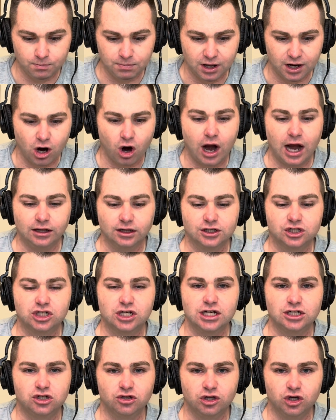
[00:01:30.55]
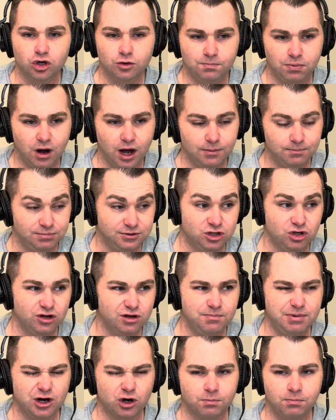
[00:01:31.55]
But all right, let's get to the
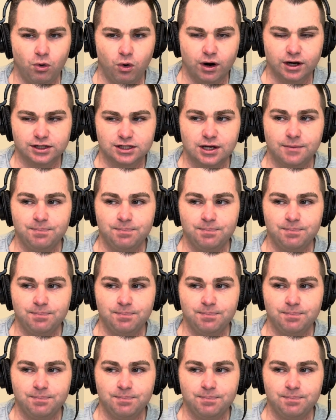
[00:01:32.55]
bigger points.